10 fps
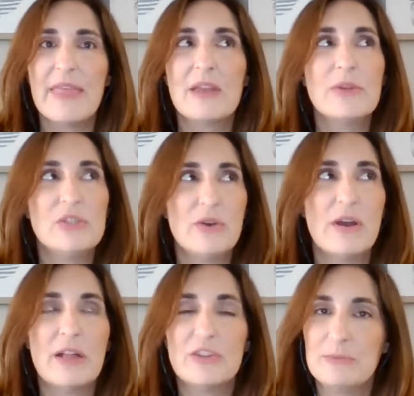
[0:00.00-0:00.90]
And then we do
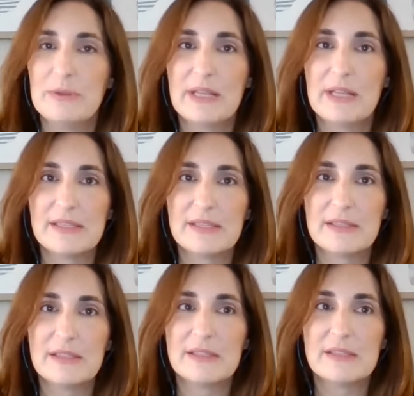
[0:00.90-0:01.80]
eligibility
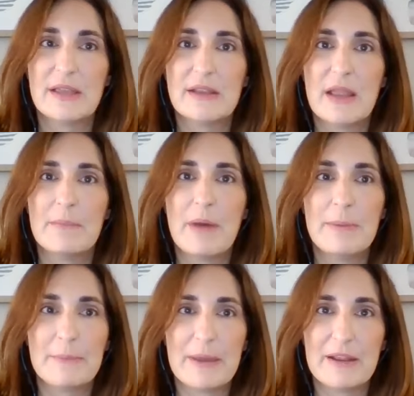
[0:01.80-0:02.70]
assistance and
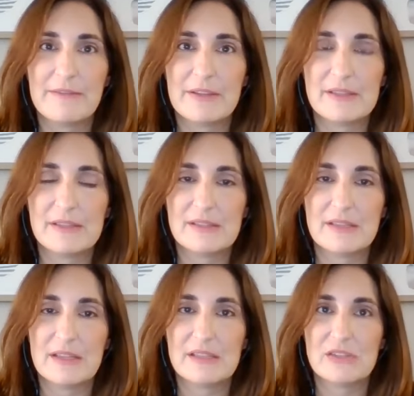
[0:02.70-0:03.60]
public benefit
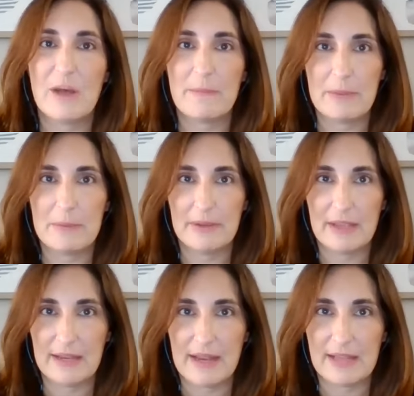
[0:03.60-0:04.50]
assistance and to help people
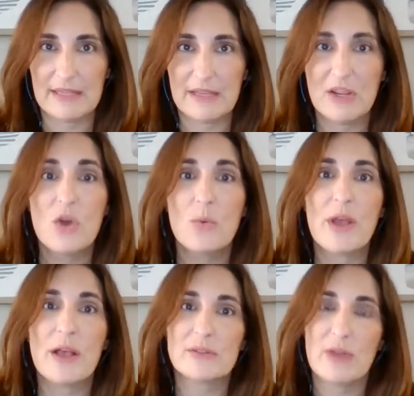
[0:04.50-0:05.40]
get connected.
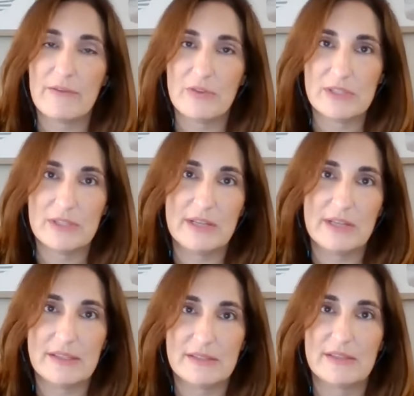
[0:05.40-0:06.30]
We also have utility
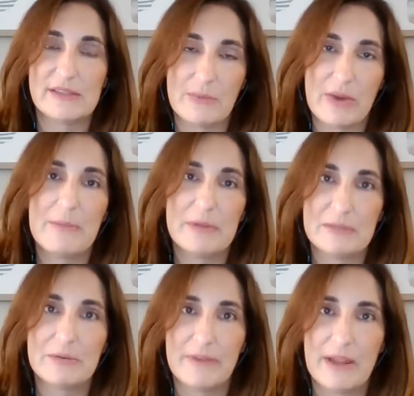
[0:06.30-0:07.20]
assistance that we're able
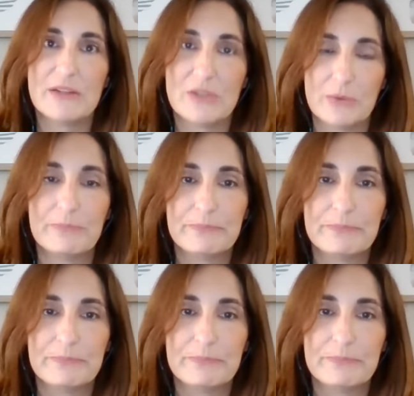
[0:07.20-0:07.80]
to provide too.